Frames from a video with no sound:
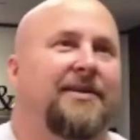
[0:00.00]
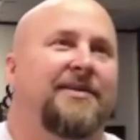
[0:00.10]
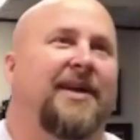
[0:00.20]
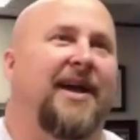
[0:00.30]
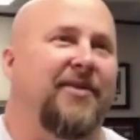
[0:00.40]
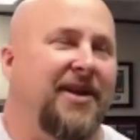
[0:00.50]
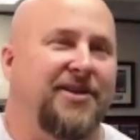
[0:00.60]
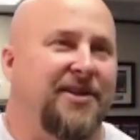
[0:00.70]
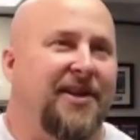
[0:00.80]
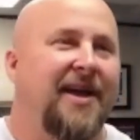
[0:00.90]
I have
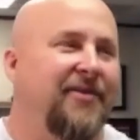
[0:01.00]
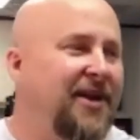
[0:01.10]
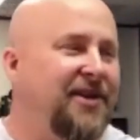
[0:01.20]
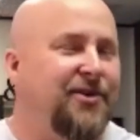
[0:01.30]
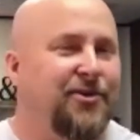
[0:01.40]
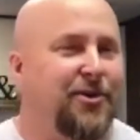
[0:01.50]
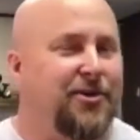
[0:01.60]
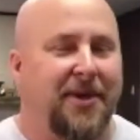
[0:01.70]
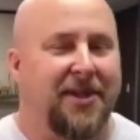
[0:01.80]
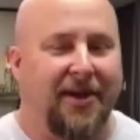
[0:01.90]
an agent who jokes
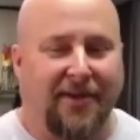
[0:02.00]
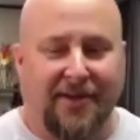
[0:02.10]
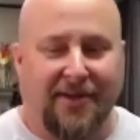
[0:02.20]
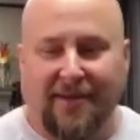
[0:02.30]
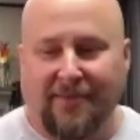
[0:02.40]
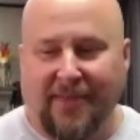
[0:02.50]
about that all the time.